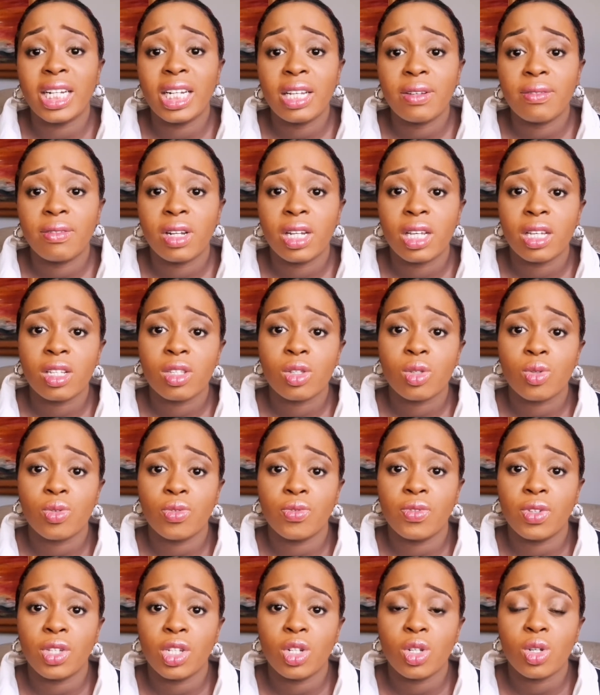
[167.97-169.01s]
leave links to
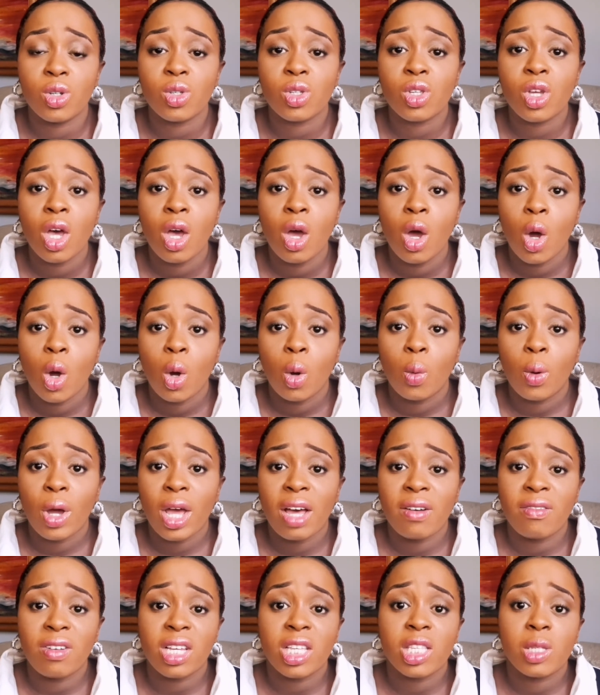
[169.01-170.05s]
videos where
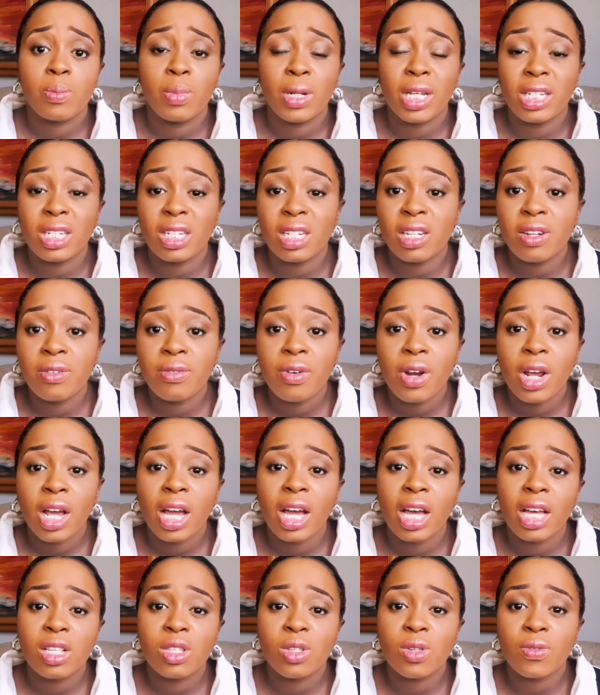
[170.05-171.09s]
I've explained the different
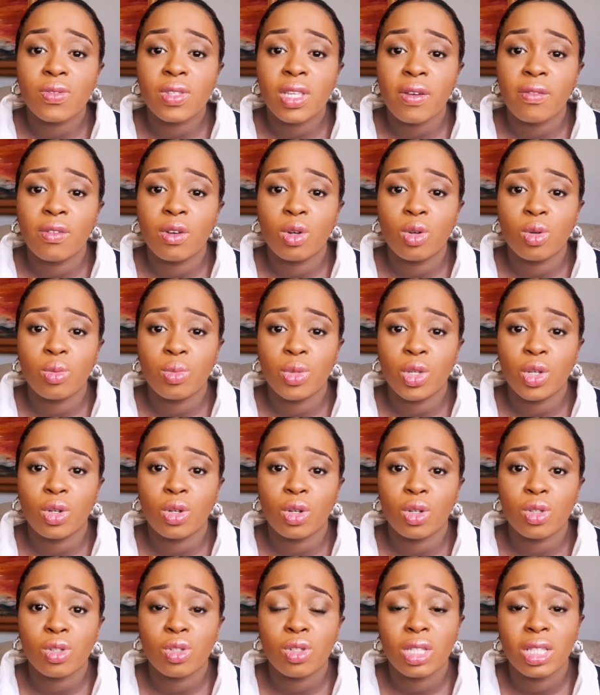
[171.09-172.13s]
kinds of cervical
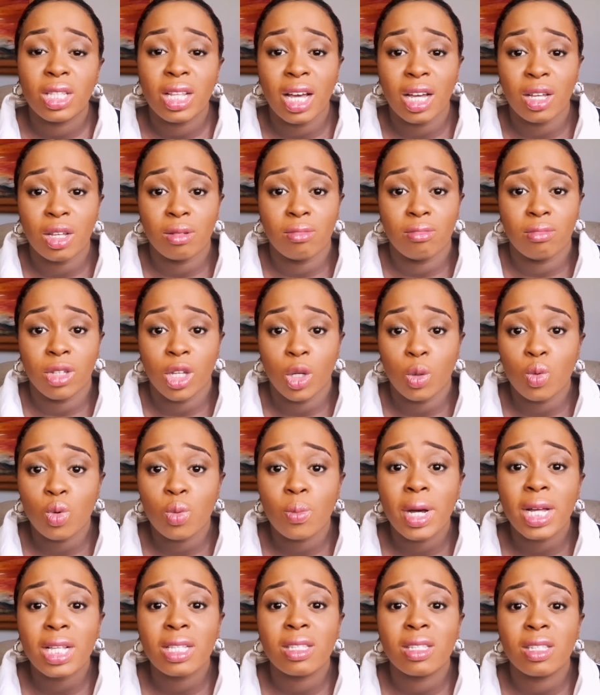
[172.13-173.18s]
mucus that a
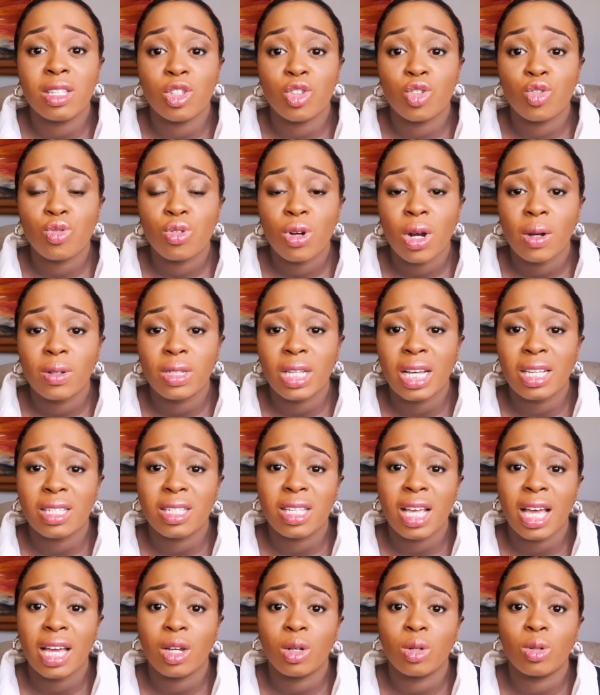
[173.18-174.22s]
woman sees throughout her
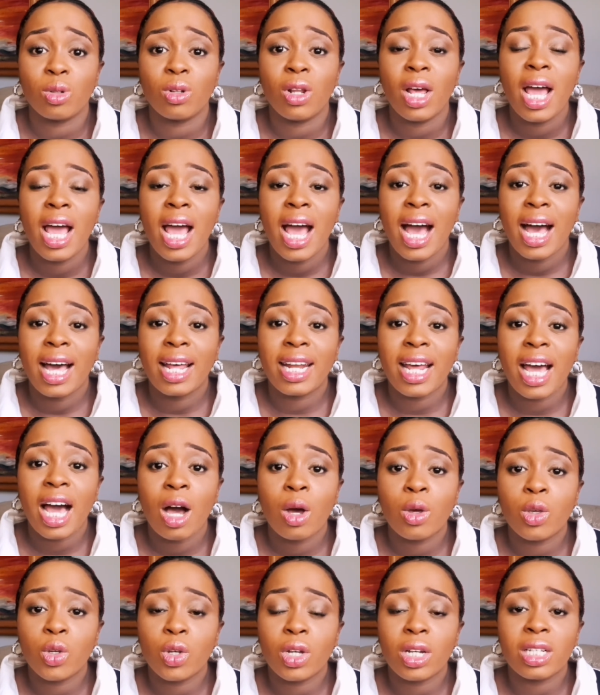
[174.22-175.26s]
cycle and how
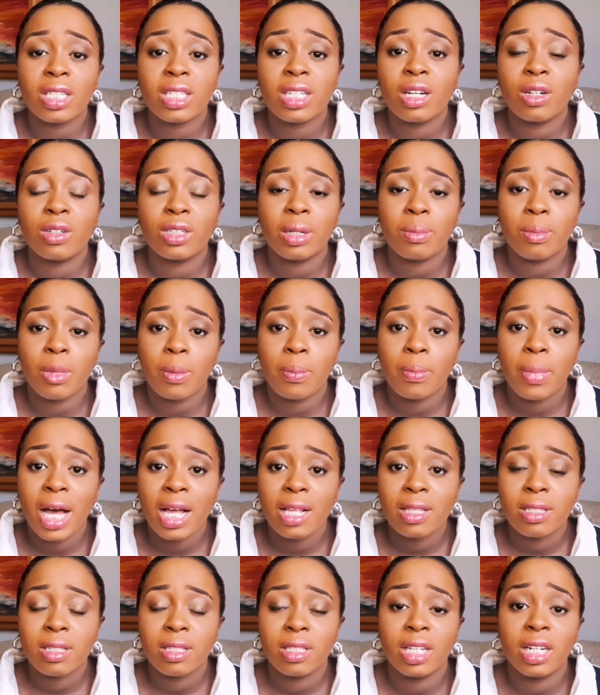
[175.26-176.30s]
you can tell them
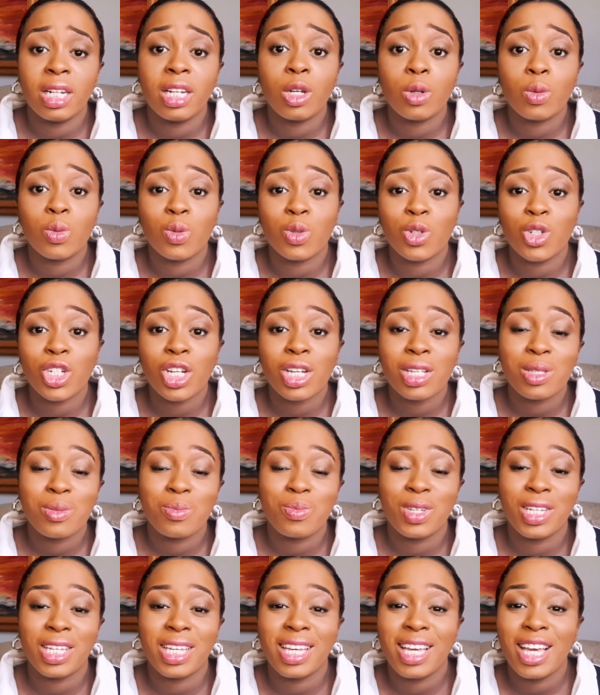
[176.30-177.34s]
apart. The link will just
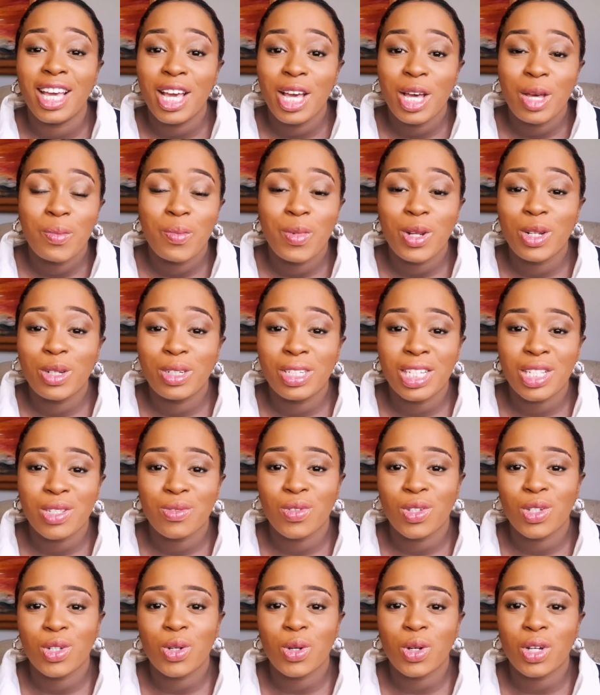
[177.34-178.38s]
be below this
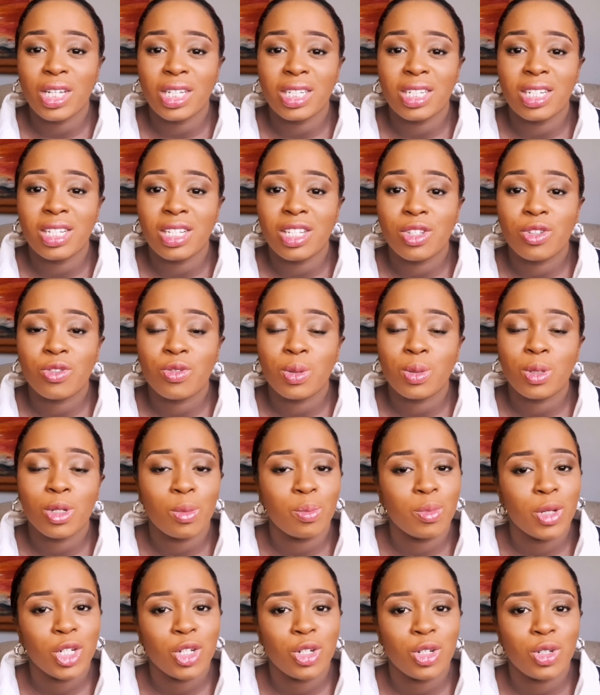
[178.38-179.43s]
video or in the
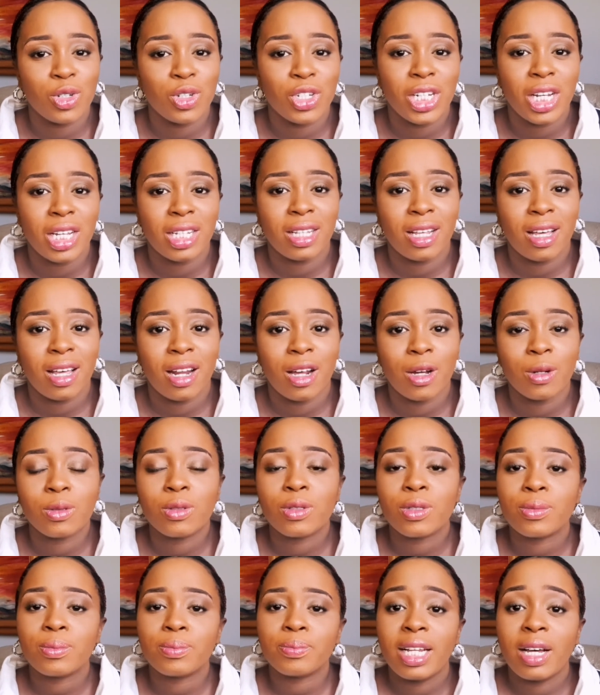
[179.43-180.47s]
description. Make sure to check that out.
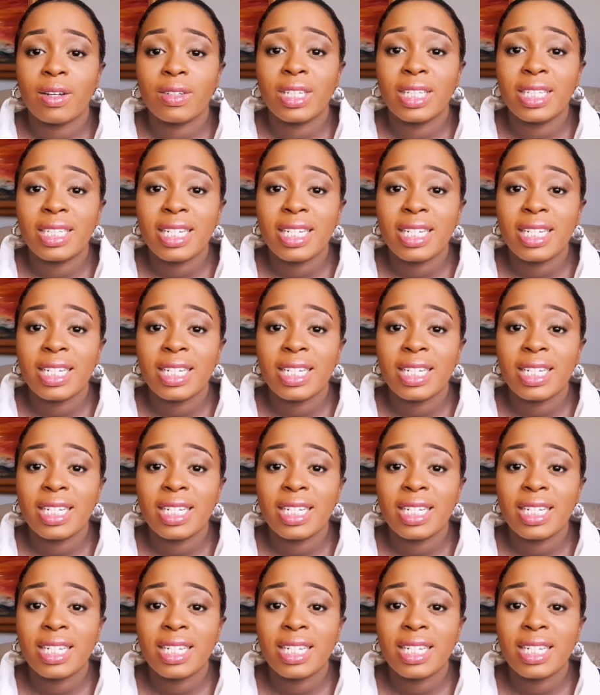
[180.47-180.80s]
Now, the